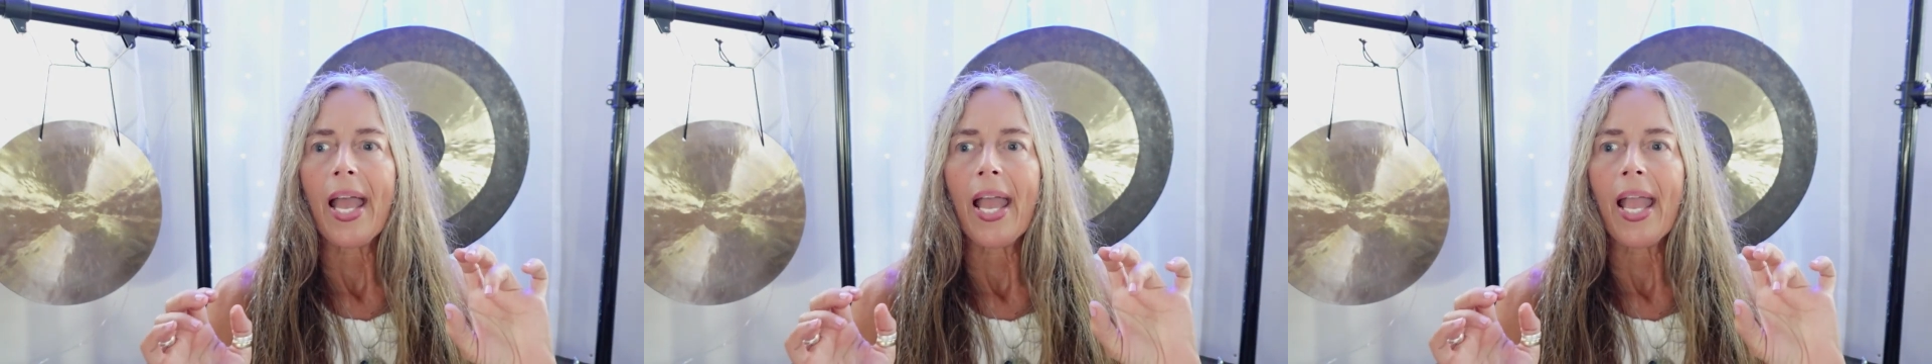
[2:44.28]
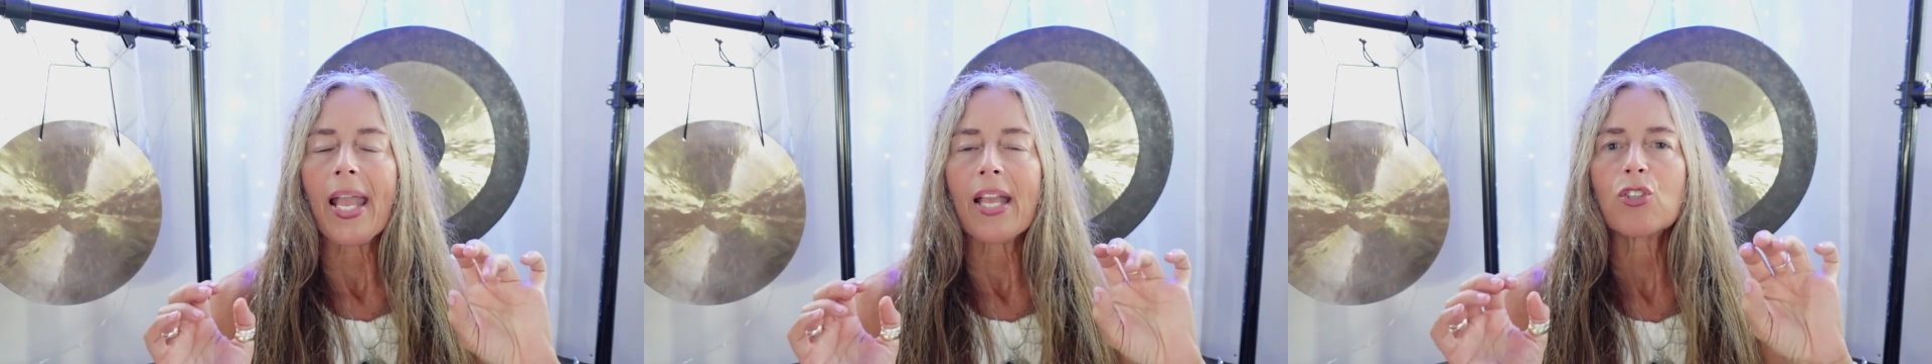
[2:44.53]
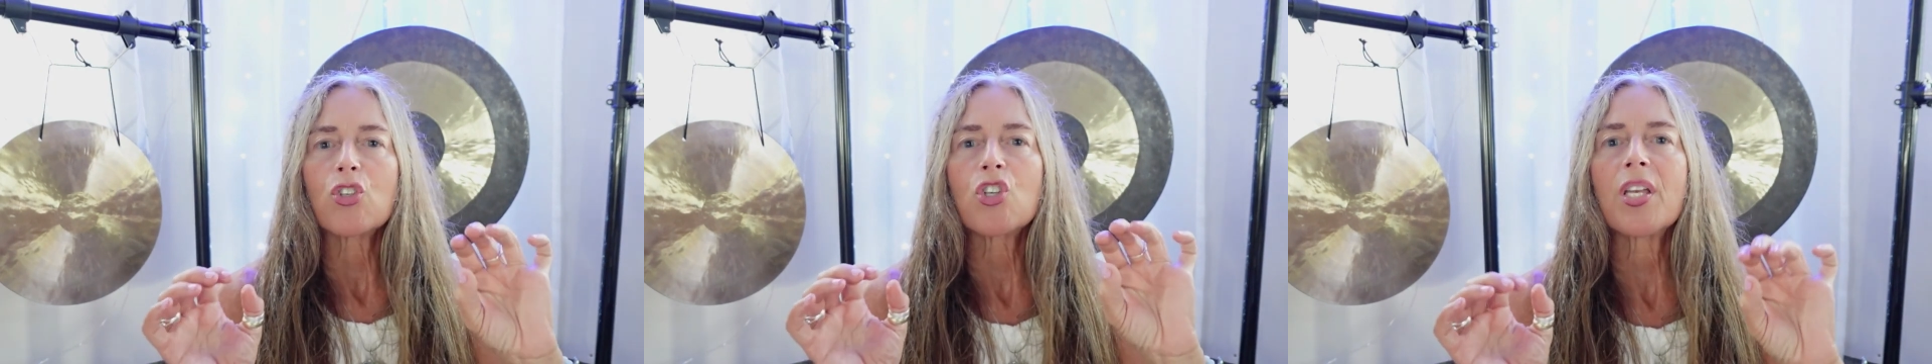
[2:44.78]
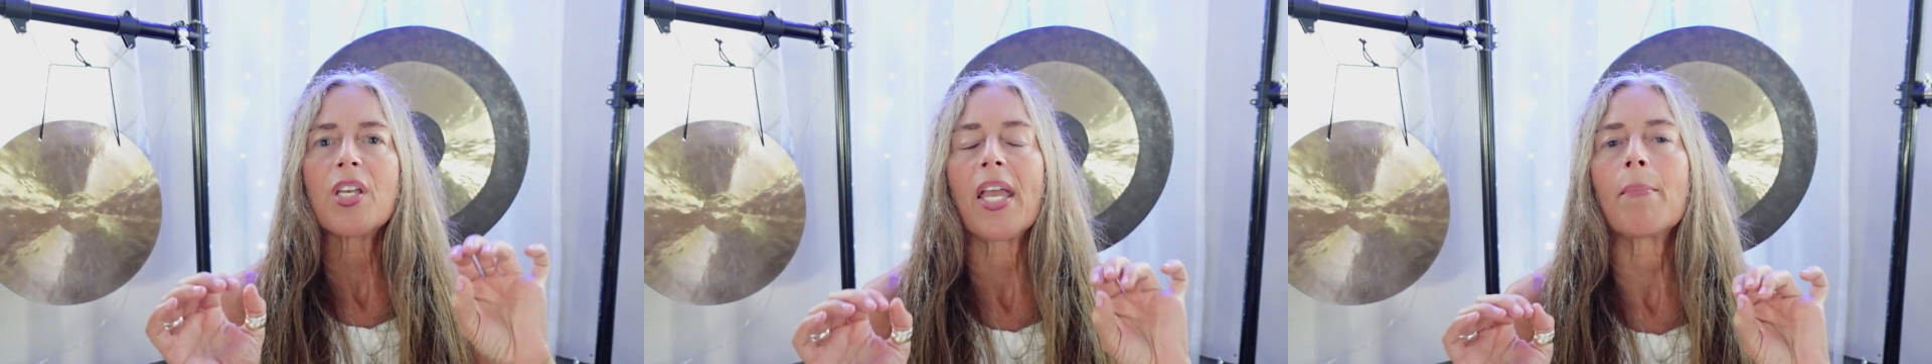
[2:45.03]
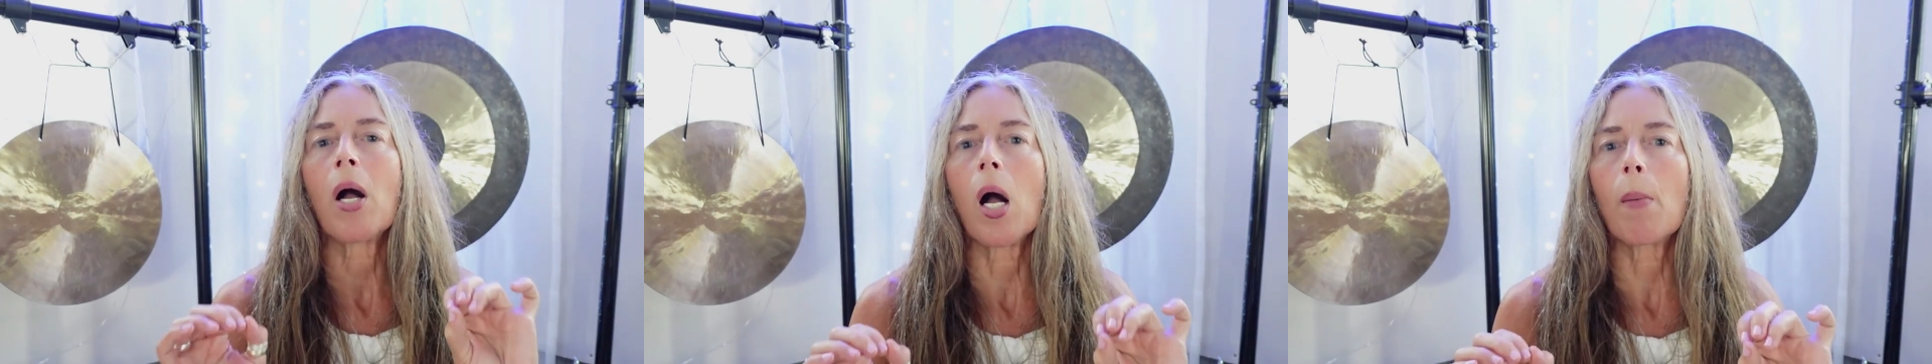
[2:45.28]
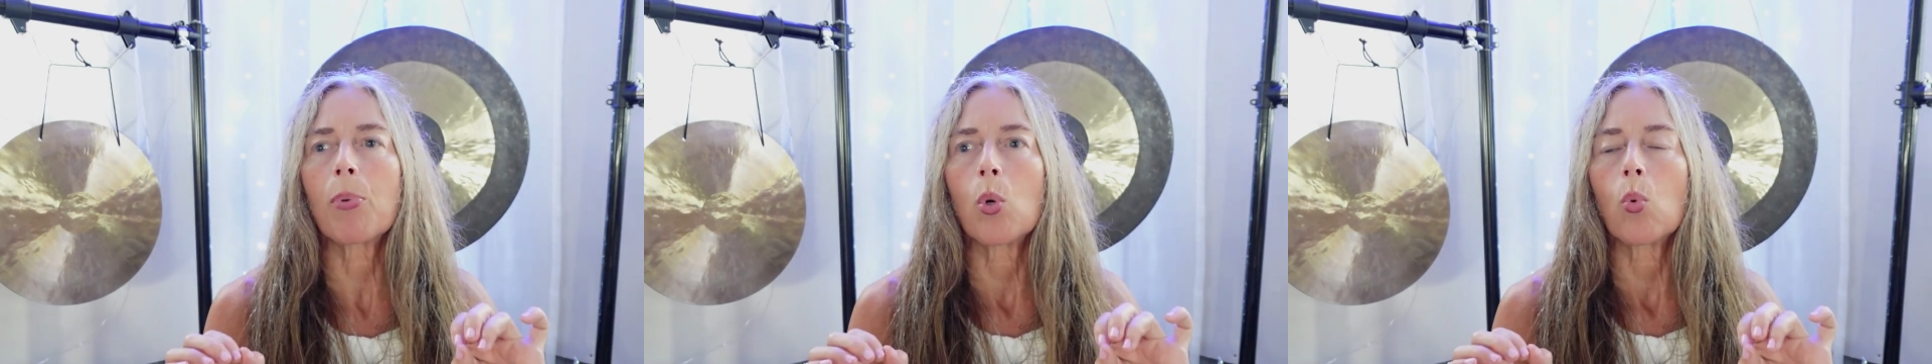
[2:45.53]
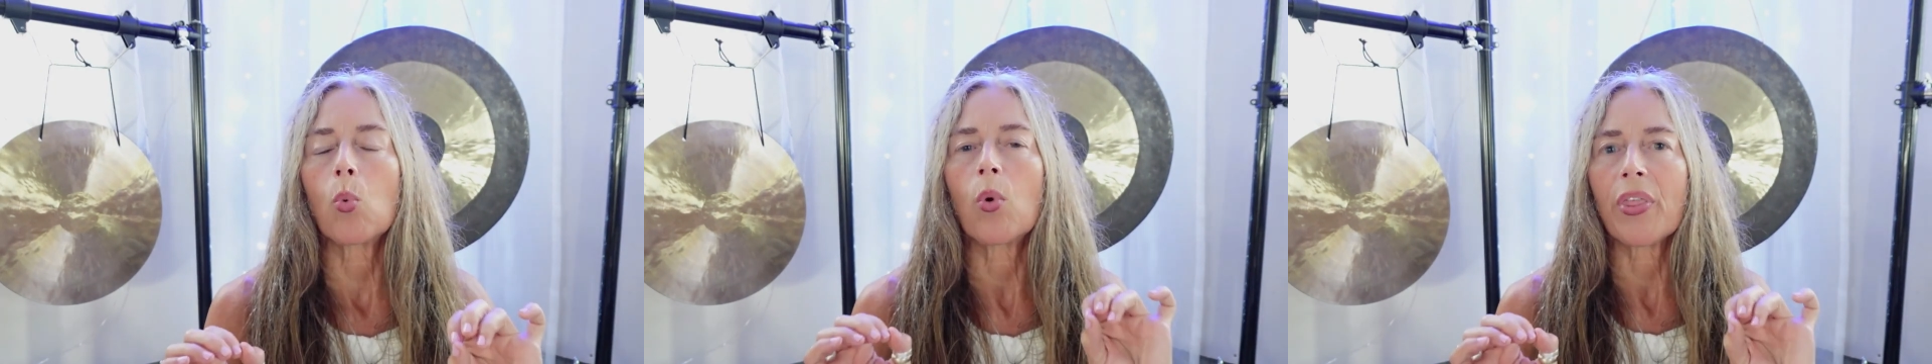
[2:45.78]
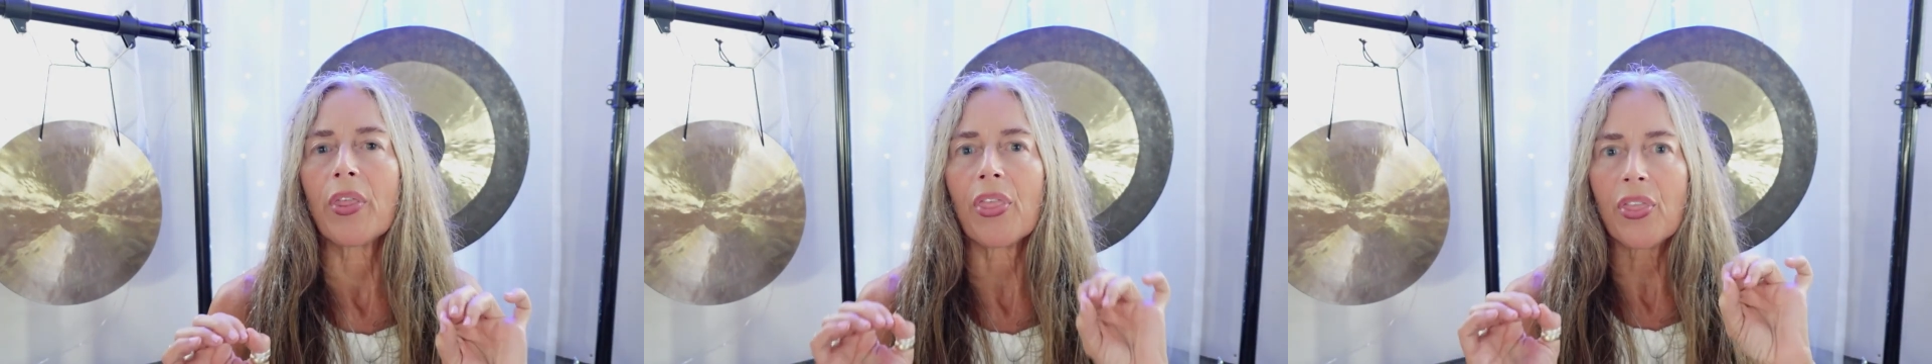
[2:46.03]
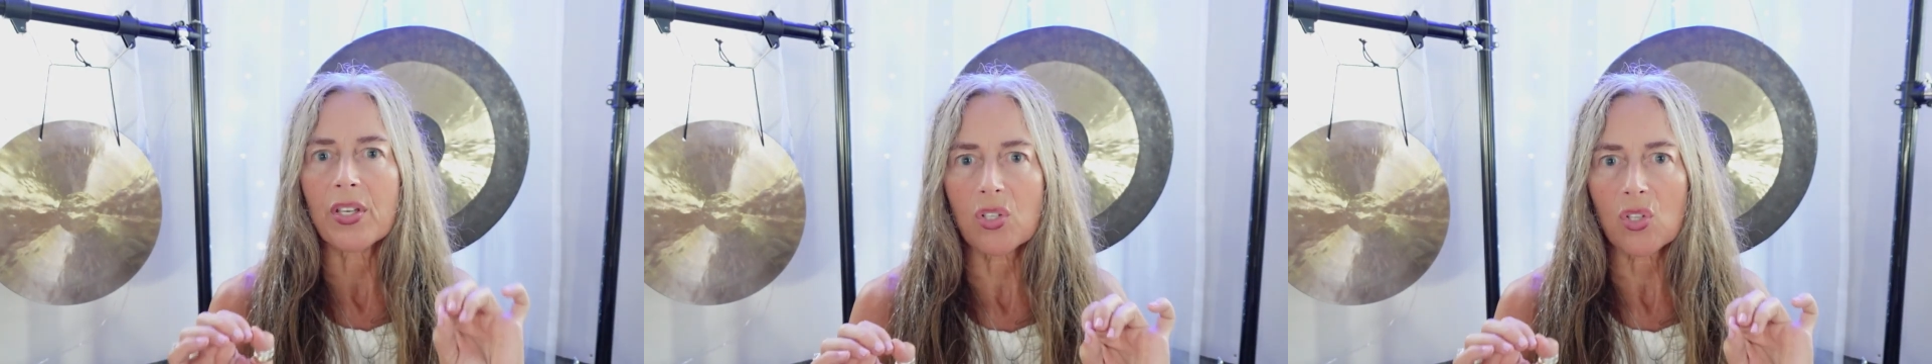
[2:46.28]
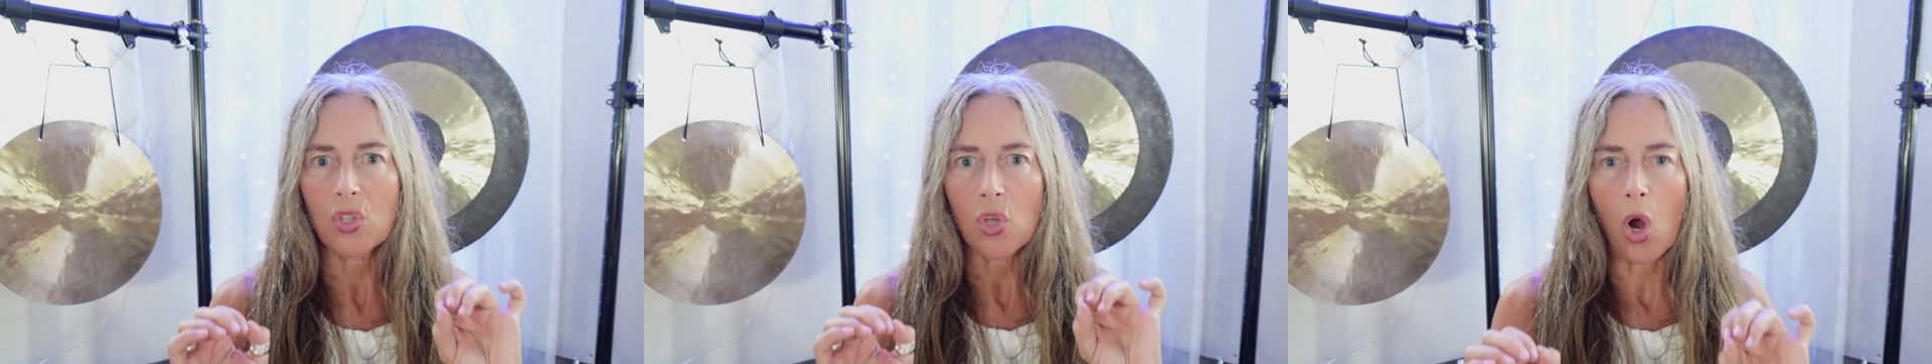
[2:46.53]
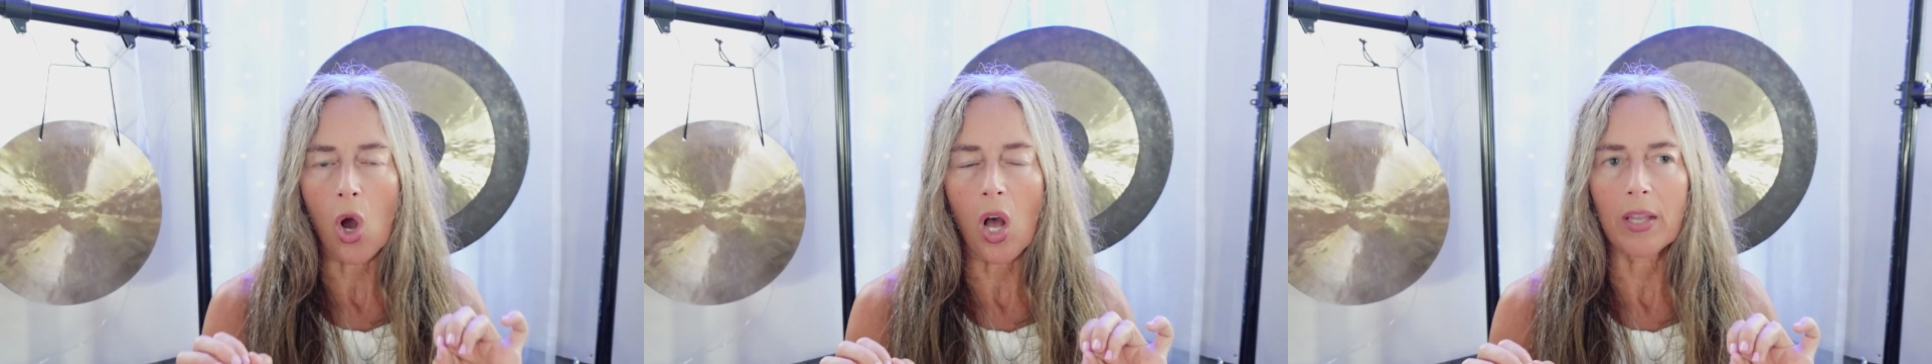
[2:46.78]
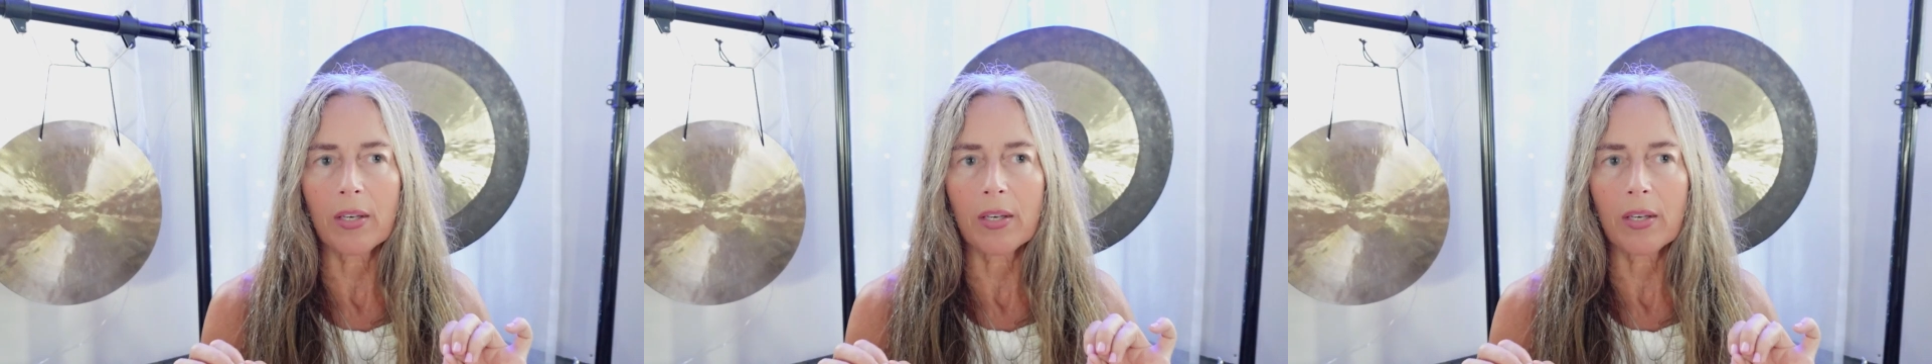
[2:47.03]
And she came up with this thought: